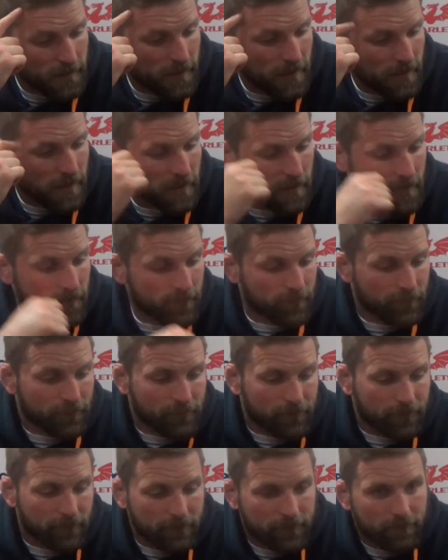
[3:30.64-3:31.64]

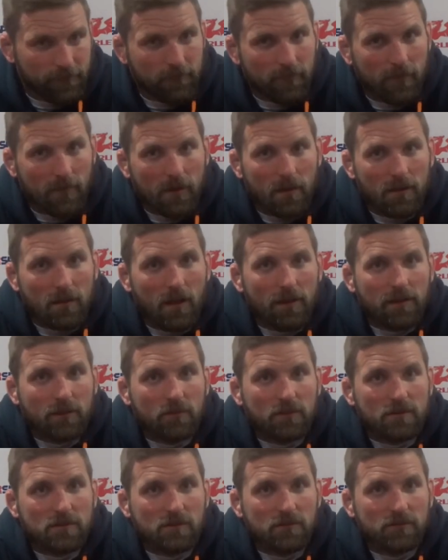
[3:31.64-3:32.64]
I think
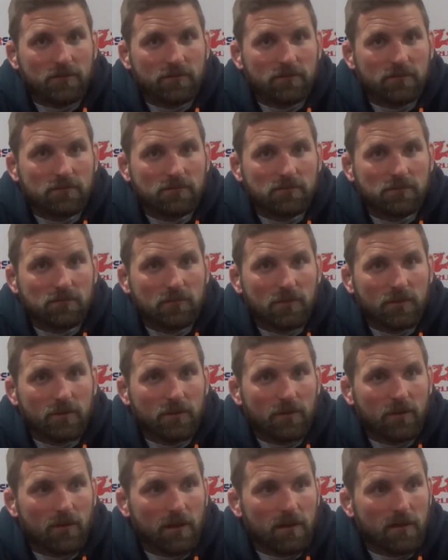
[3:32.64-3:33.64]
we're
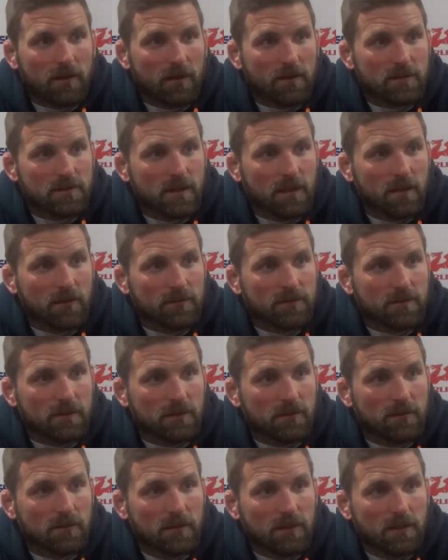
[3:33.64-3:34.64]
doing all right there ourselves.
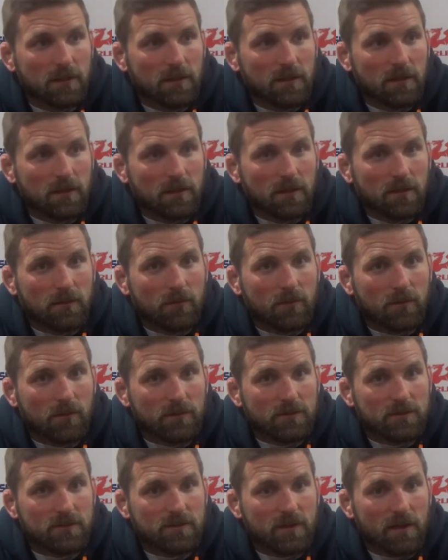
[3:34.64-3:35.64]
So, yeah,
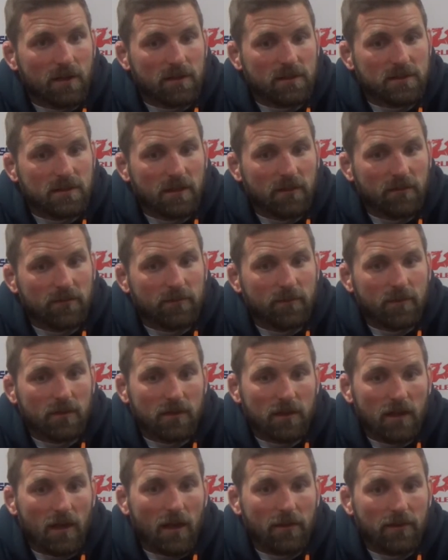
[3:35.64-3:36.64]
concentrating ourselves.
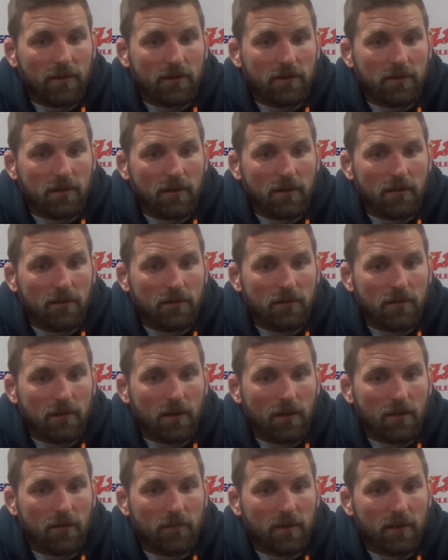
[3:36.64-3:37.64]
But yeah, I think, yeah, they
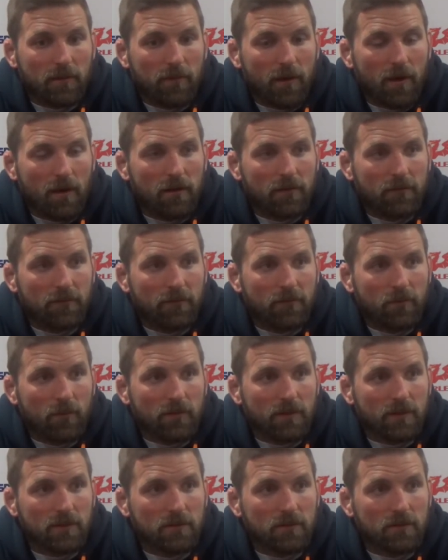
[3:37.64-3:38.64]
are a big part of
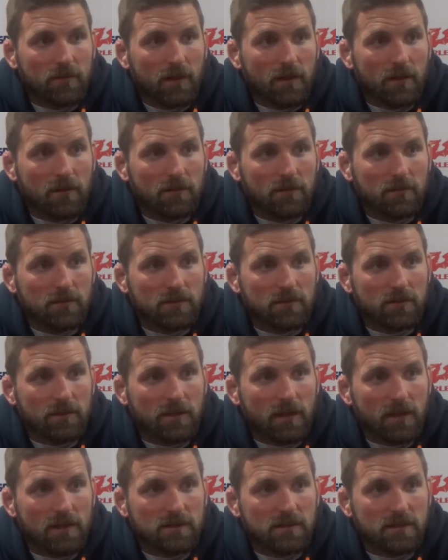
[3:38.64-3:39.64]
what they do there. And certainly
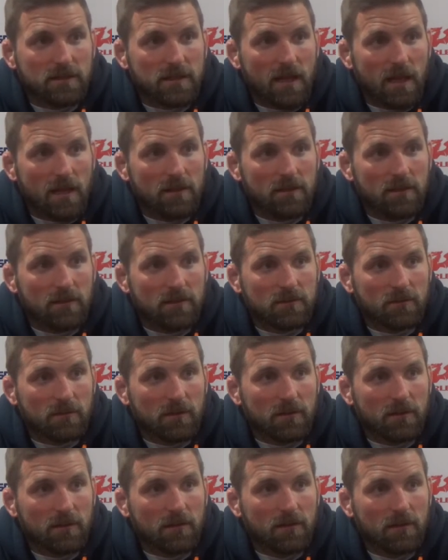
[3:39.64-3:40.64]
guys like Stander is one
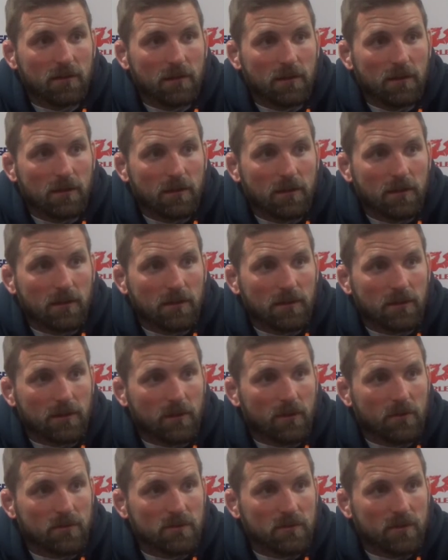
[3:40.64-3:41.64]
of their
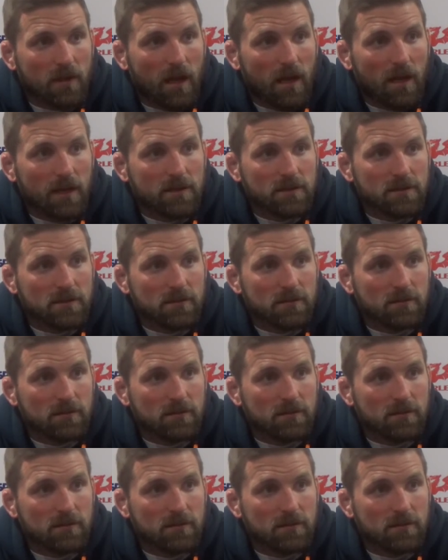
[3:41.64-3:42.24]
go-to guys.